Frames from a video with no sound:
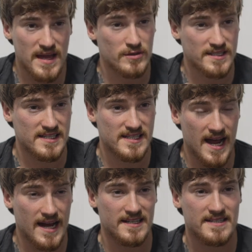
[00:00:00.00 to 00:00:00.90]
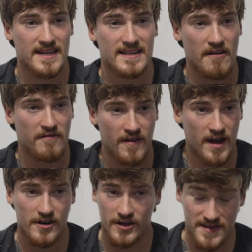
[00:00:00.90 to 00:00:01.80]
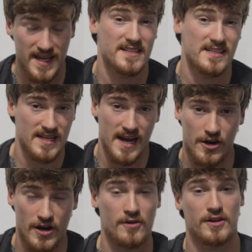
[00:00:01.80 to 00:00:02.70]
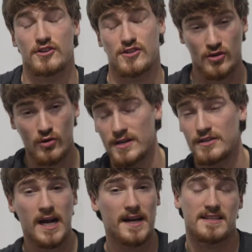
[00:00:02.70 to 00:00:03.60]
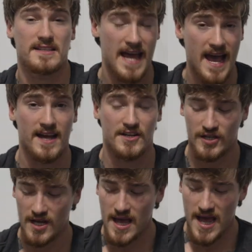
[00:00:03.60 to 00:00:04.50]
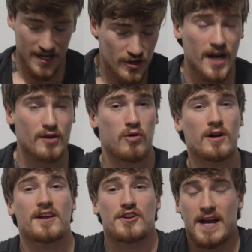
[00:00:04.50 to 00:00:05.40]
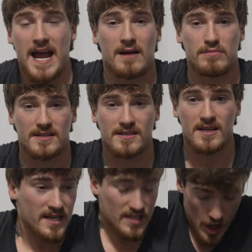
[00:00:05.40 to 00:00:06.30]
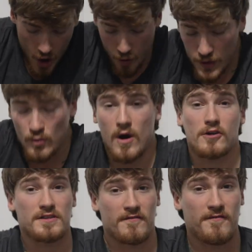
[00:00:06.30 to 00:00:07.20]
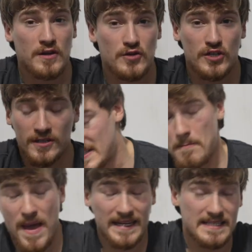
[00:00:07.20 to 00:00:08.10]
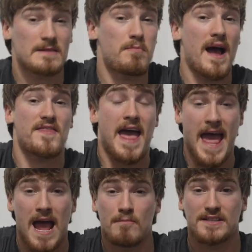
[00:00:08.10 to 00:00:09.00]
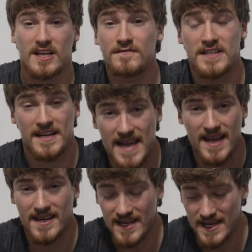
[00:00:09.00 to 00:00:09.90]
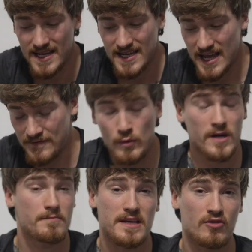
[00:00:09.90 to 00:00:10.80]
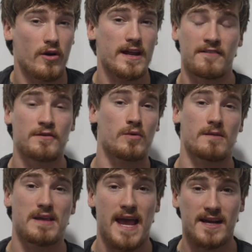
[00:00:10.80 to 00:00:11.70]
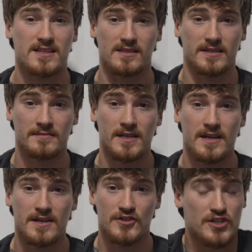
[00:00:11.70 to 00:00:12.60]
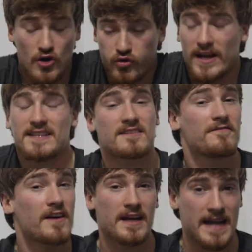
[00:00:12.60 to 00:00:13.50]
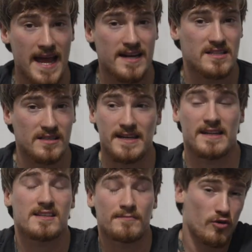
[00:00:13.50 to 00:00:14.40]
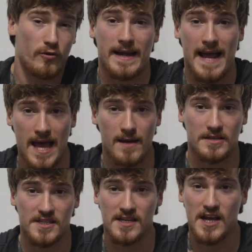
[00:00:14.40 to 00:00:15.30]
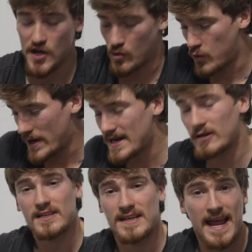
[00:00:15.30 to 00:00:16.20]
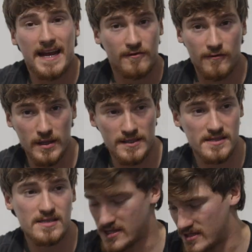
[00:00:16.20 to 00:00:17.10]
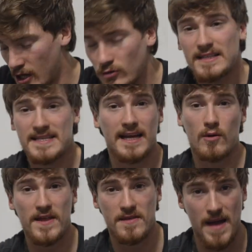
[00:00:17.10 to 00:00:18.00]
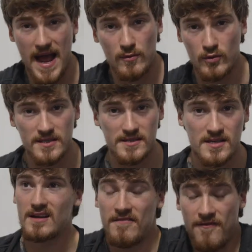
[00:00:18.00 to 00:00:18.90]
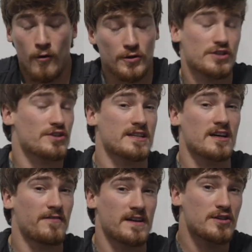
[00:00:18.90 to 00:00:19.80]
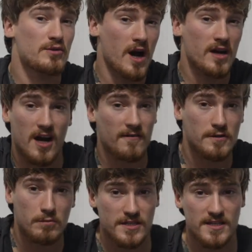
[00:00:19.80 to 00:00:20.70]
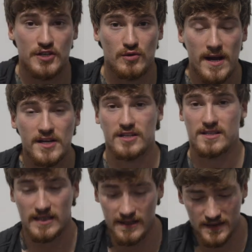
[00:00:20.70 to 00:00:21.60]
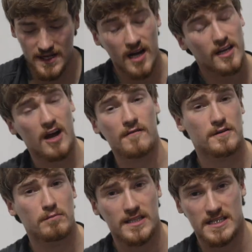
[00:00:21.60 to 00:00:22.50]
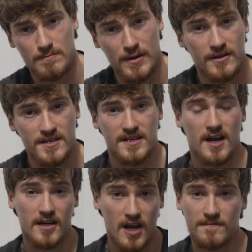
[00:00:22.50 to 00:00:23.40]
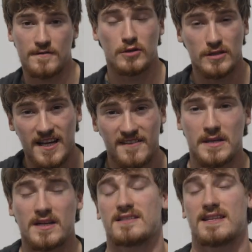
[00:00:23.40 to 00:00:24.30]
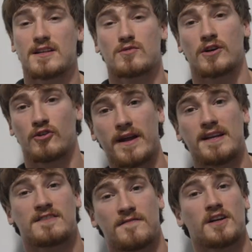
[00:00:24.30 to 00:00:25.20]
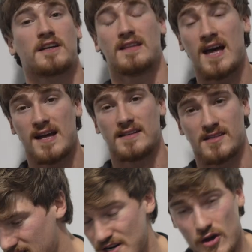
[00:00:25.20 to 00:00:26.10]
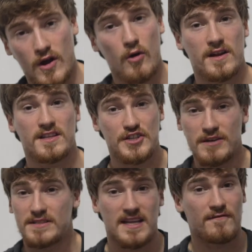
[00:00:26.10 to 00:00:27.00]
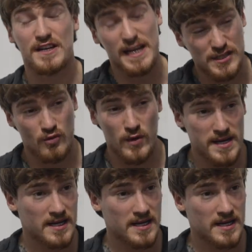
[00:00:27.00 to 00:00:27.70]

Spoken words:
that was designed to take that fire and that desire out of your soul, and you gotta detach, and you gotta work on your habits. Because who you are in the future is depicted by the habits of today. If you wanna be great, if you wanna be excellent, just create some fucking excellent and some great habits. Weed out the negative ones, slowly take away the bad ones, and force yourself into uncomfortable situations. Live an uncomfortable experience, an uncomfortable life, because that's where greatness fucking lies. You know, going to the gym 7 days a week,